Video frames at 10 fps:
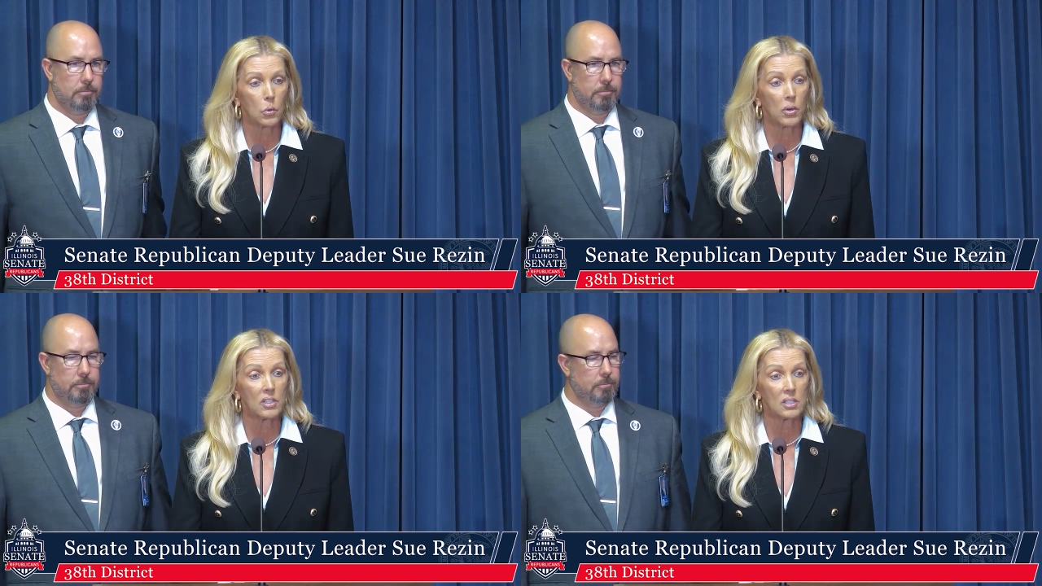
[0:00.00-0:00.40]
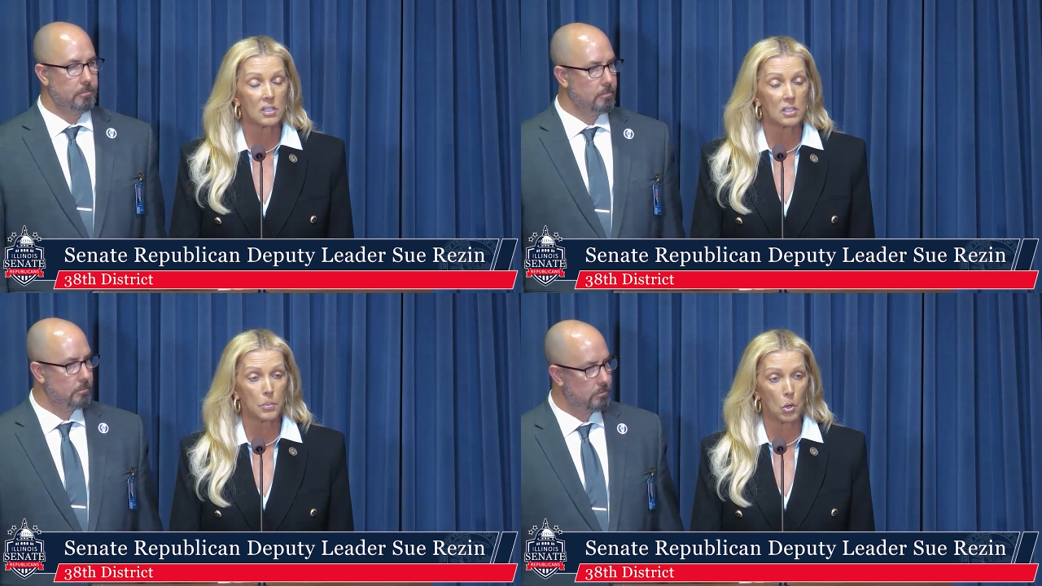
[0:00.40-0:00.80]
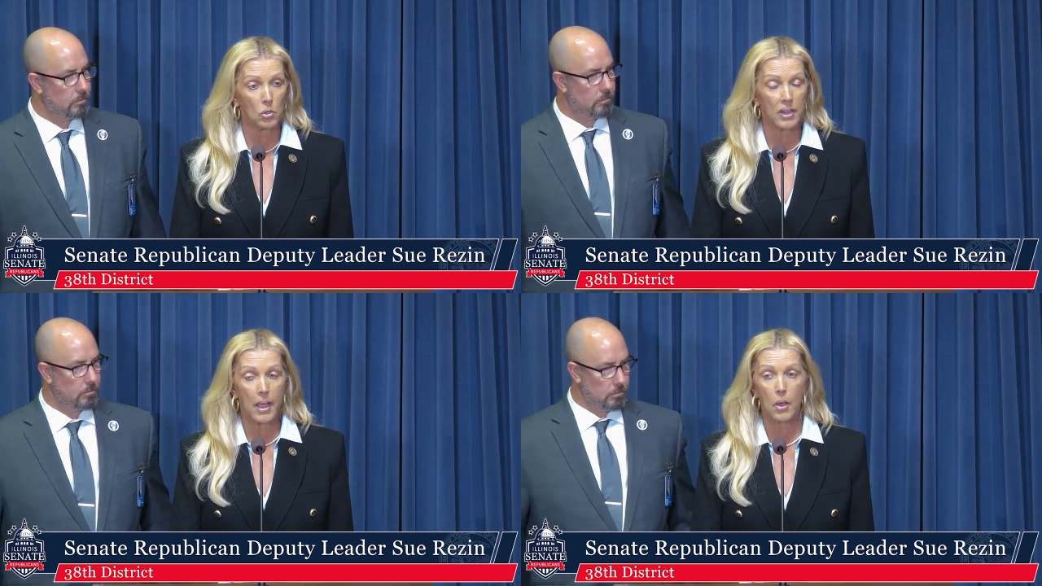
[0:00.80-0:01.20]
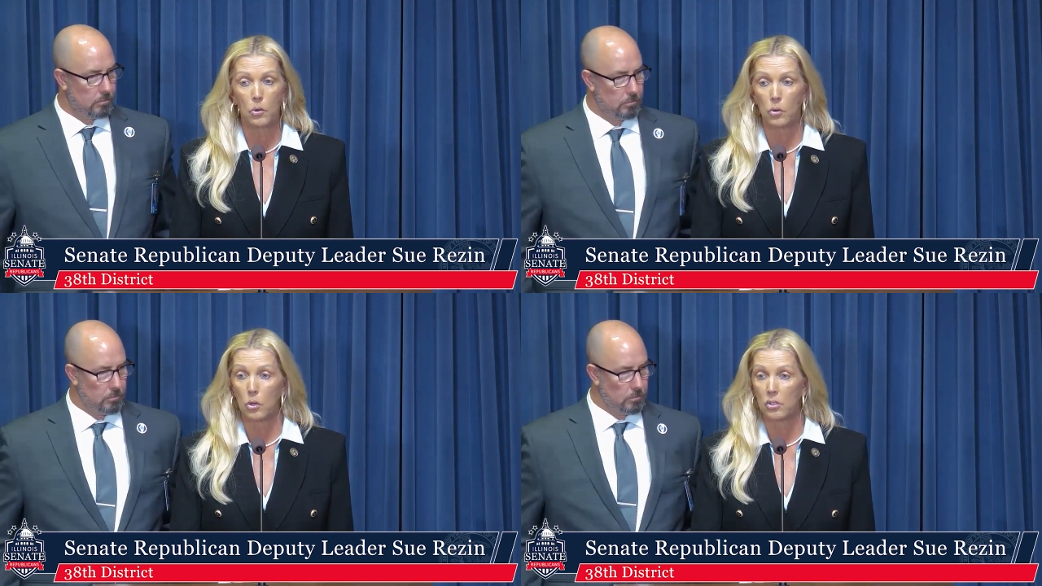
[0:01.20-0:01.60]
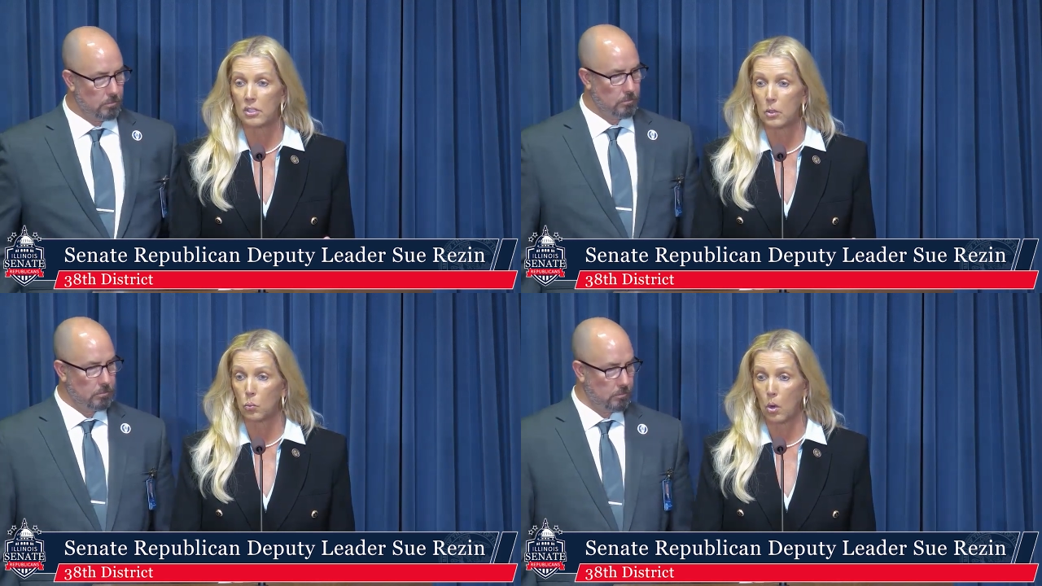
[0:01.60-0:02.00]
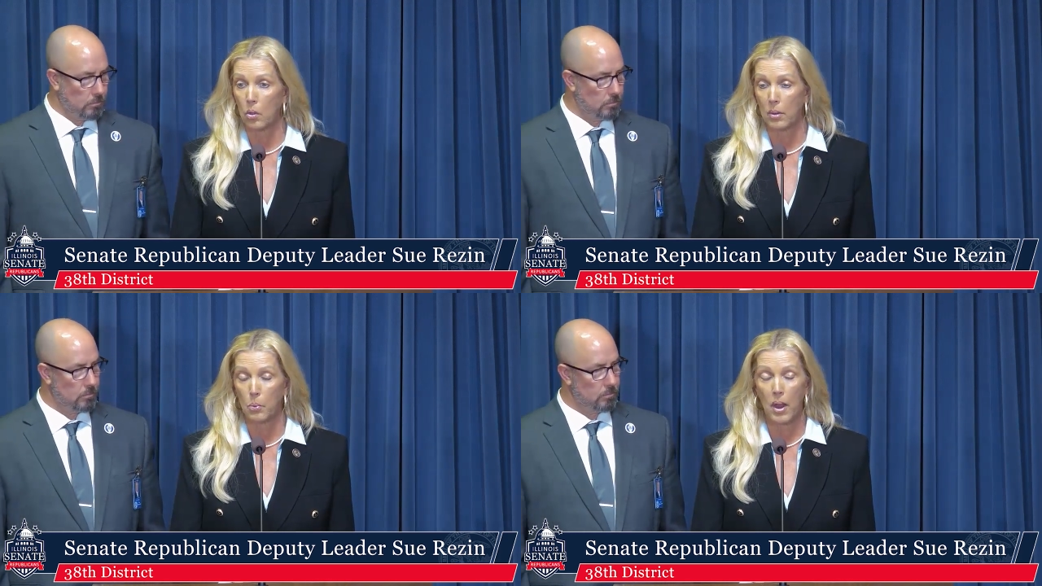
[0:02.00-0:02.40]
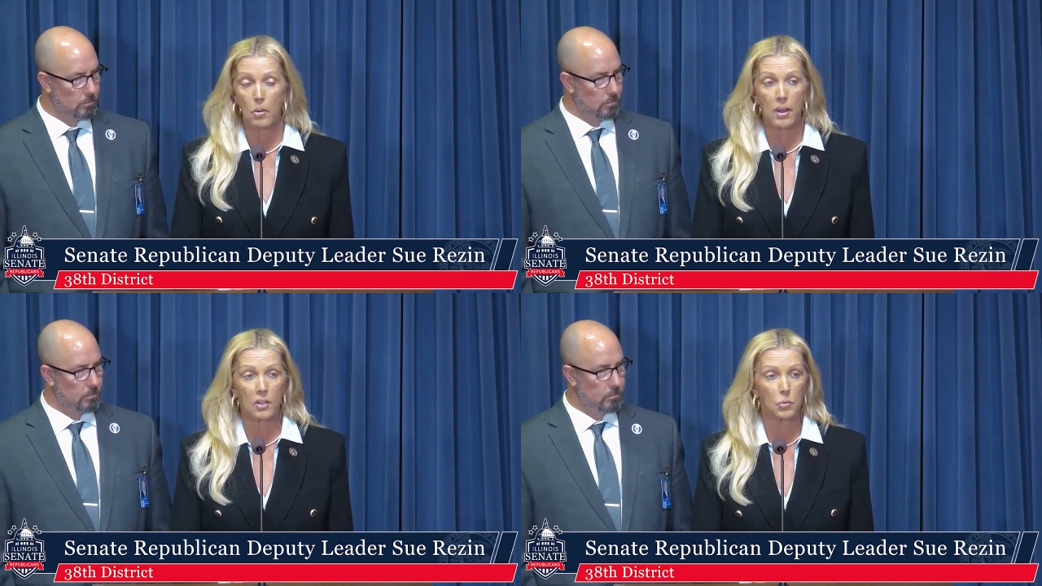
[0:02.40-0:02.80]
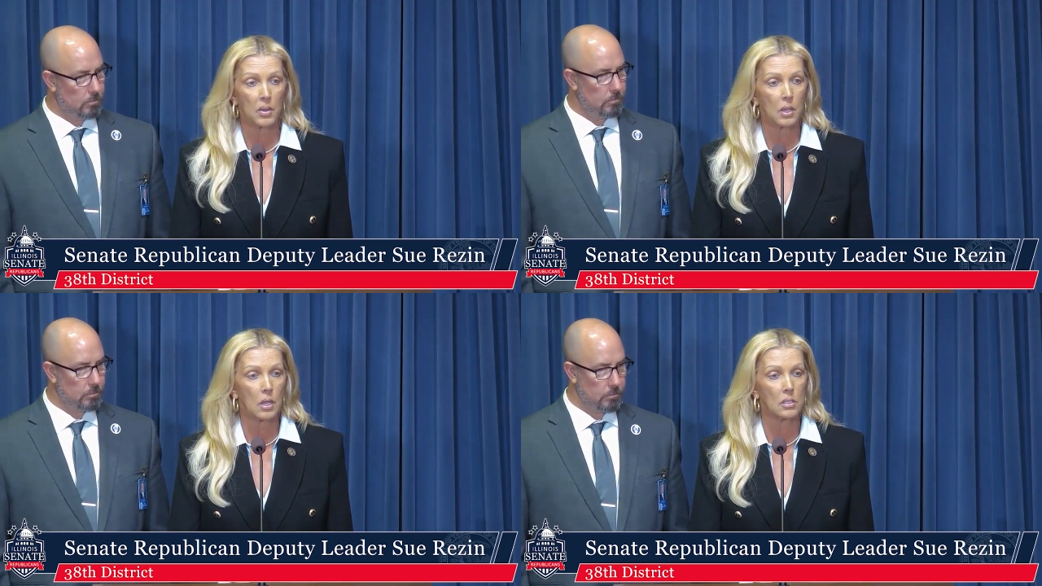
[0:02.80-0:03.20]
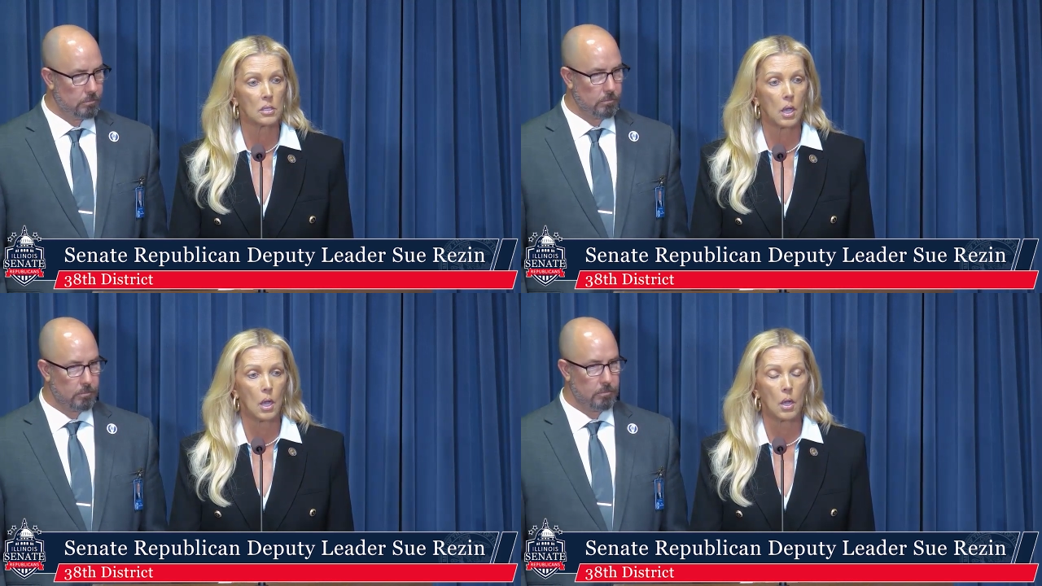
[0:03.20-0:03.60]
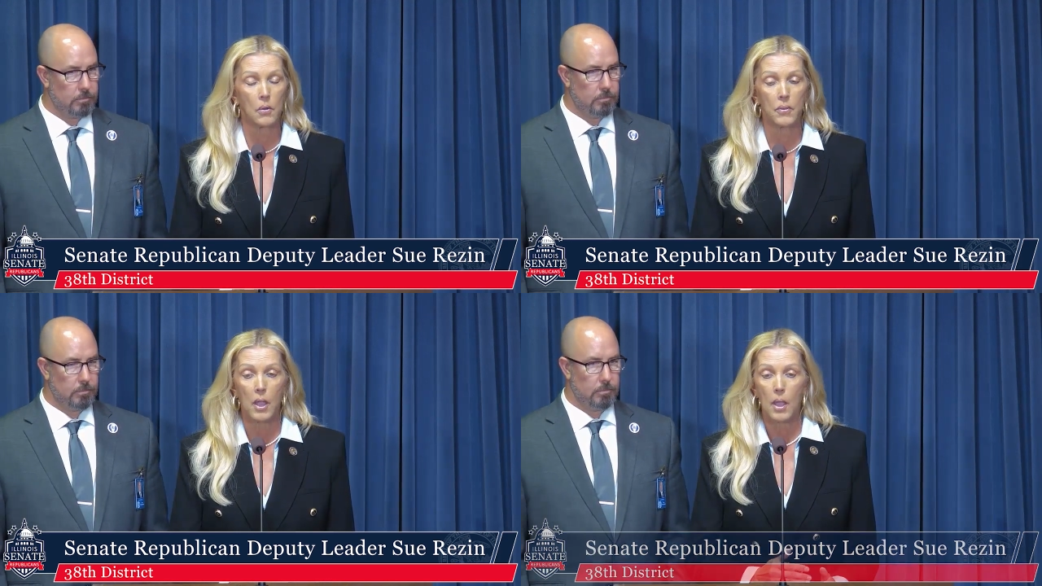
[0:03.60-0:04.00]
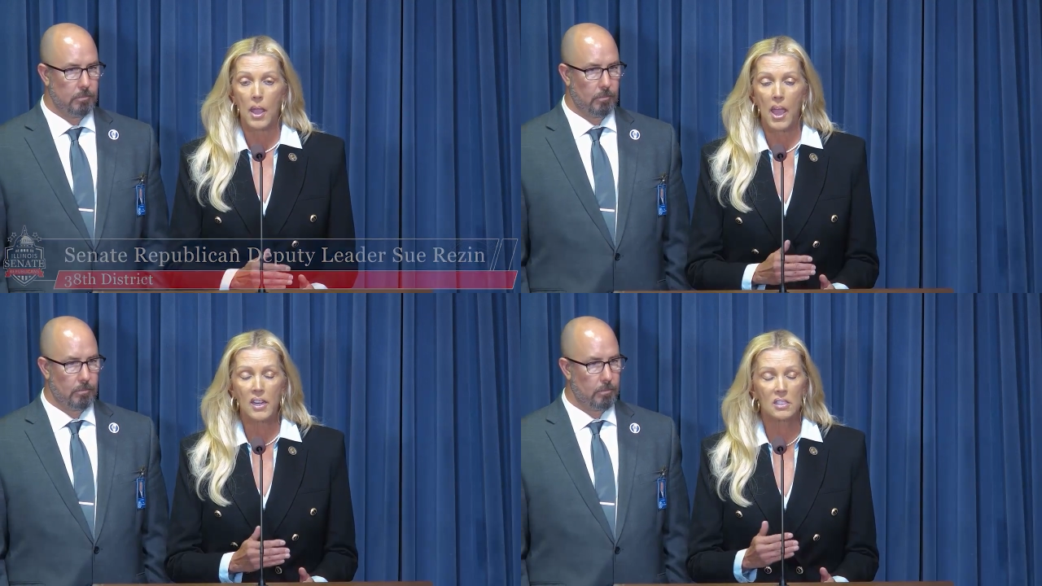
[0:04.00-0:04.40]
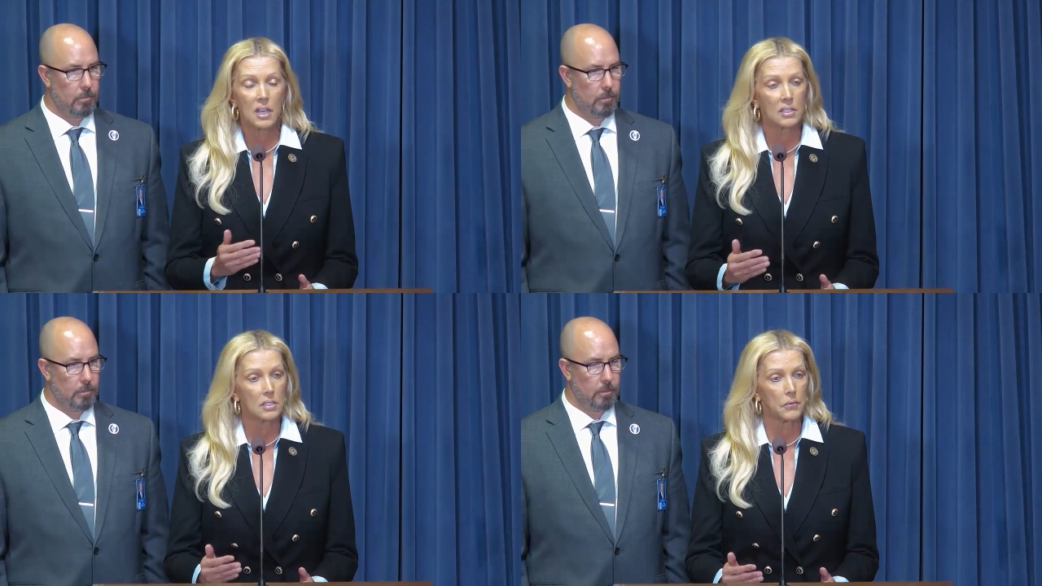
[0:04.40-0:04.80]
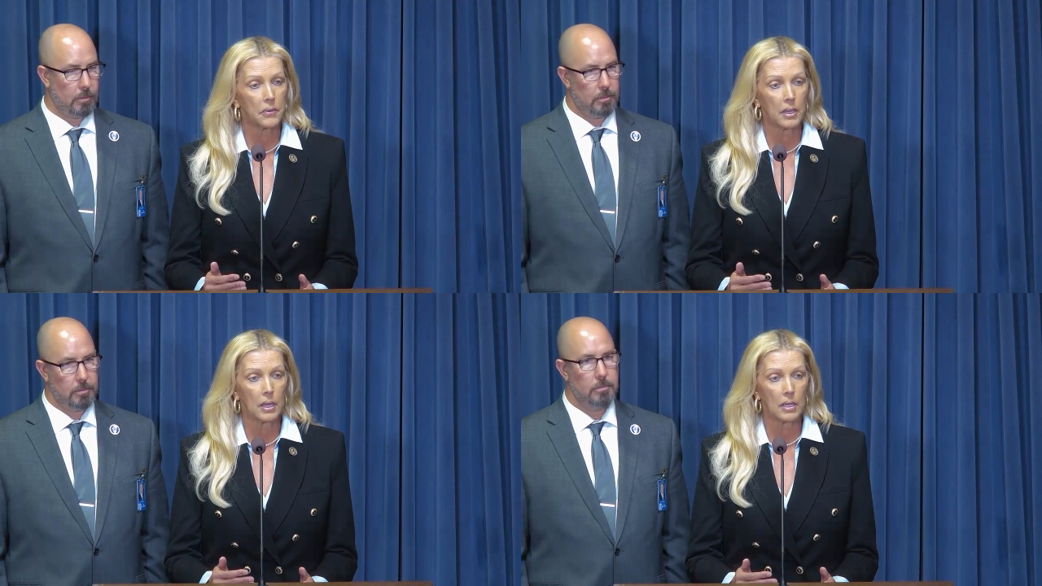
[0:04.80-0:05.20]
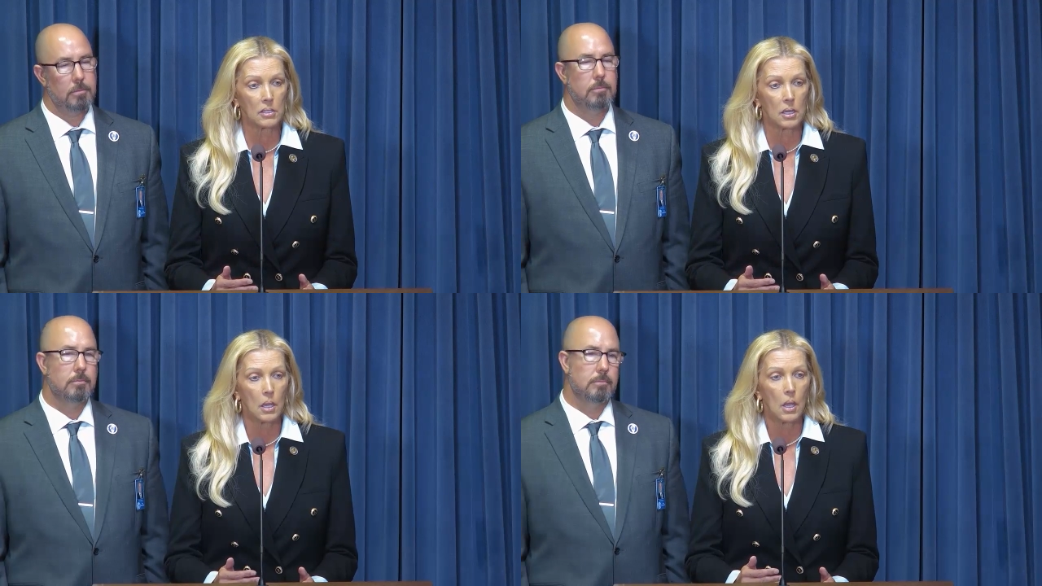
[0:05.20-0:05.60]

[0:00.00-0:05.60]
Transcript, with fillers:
Speaker 1: grid system go down, or you'll see rolling brownouts because of excessive heat.